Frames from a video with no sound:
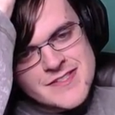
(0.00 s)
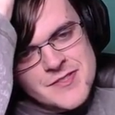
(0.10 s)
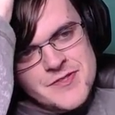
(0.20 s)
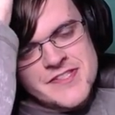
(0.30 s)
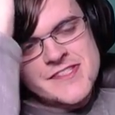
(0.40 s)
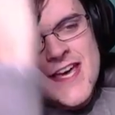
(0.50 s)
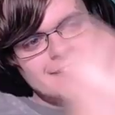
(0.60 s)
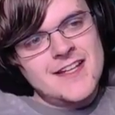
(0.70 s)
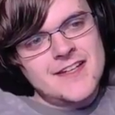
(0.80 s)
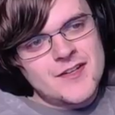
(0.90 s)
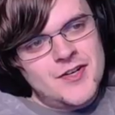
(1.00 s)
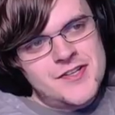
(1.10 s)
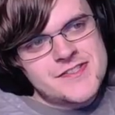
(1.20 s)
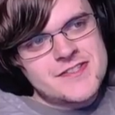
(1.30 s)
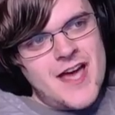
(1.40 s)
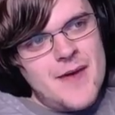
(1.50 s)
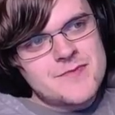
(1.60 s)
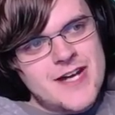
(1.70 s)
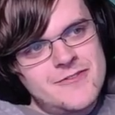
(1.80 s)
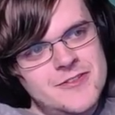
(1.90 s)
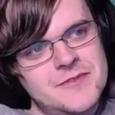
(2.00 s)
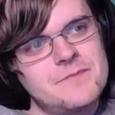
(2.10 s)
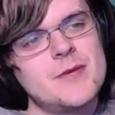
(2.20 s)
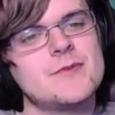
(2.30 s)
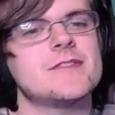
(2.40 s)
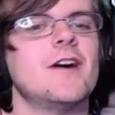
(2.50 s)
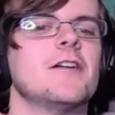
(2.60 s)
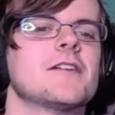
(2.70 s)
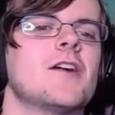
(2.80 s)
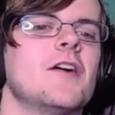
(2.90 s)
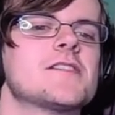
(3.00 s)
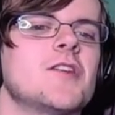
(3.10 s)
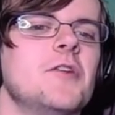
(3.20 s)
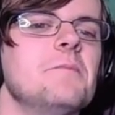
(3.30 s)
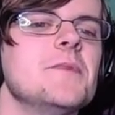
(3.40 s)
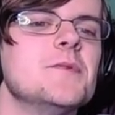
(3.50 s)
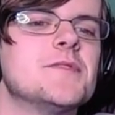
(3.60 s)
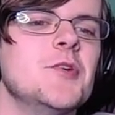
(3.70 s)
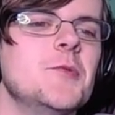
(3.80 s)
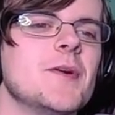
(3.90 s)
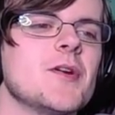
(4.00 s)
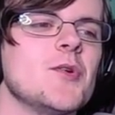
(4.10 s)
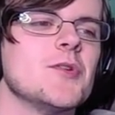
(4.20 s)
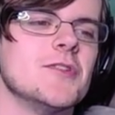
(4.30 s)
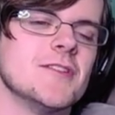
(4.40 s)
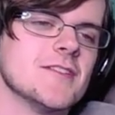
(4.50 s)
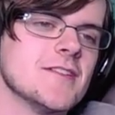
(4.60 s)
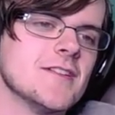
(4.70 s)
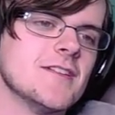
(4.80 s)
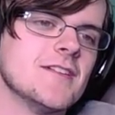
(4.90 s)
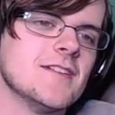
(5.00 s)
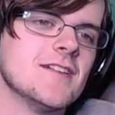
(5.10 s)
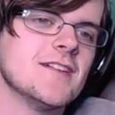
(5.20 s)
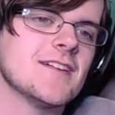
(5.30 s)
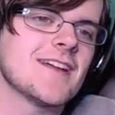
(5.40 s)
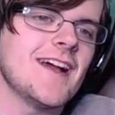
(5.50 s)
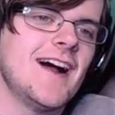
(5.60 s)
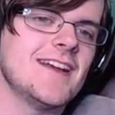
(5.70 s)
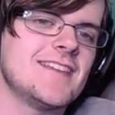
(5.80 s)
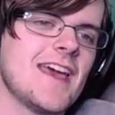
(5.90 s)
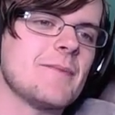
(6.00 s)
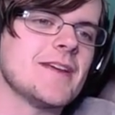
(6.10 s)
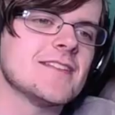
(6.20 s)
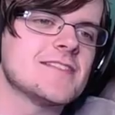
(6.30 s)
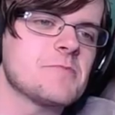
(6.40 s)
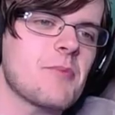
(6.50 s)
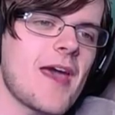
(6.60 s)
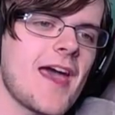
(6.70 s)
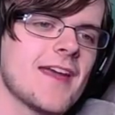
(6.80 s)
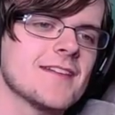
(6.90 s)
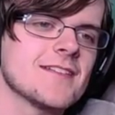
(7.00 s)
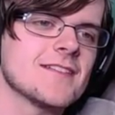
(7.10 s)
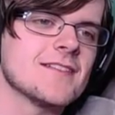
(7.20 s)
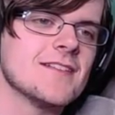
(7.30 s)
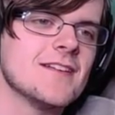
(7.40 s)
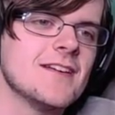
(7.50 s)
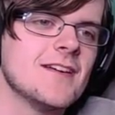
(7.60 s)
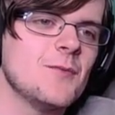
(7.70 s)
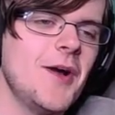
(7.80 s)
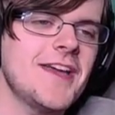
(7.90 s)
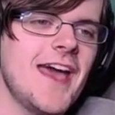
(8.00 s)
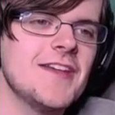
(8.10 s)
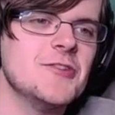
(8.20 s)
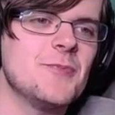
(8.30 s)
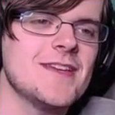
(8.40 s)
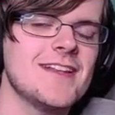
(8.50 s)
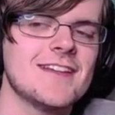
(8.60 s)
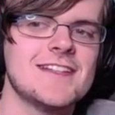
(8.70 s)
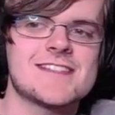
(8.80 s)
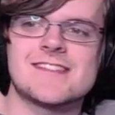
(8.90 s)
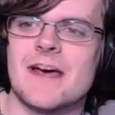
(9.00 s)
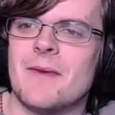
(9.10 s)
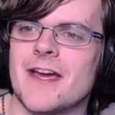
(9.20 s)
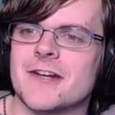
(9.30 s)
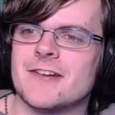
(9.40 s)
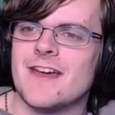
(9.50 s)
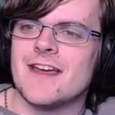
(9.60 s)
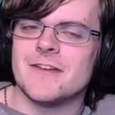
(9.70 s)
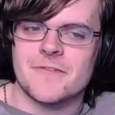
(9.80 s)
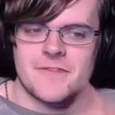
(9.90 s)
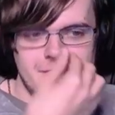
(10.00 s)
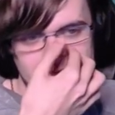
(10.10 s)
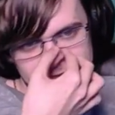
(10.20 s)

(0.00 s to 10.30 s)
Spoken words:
So the satellite caused the time travel? Oh god, it's called Mewtube and Goodle. God damn it, Japan. Why can't you be at least semi-creative?